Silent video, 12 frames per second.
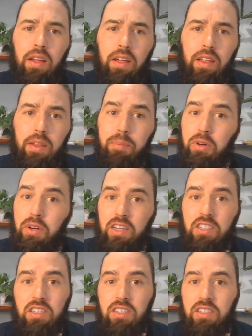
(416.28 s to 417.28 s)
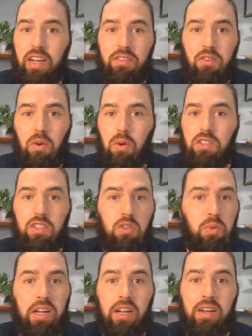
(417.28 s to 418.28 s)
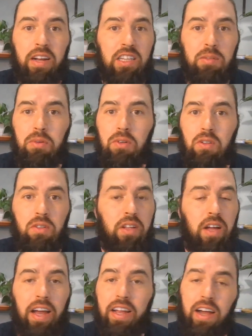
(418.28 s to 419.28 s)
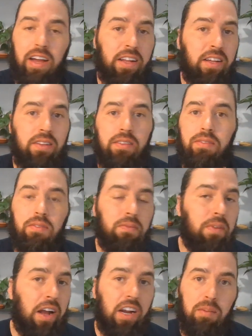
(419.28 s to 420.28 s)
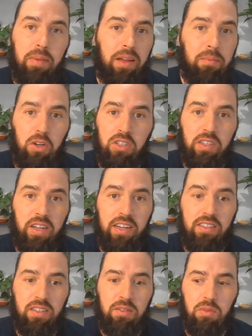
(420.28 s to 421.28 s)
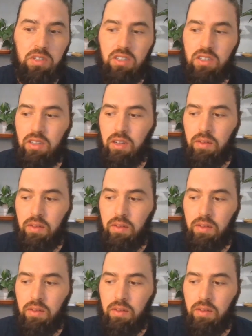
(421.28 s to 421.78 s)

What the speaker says: the production design, of course, is recognizable. The iconic Iron Man merchandising, which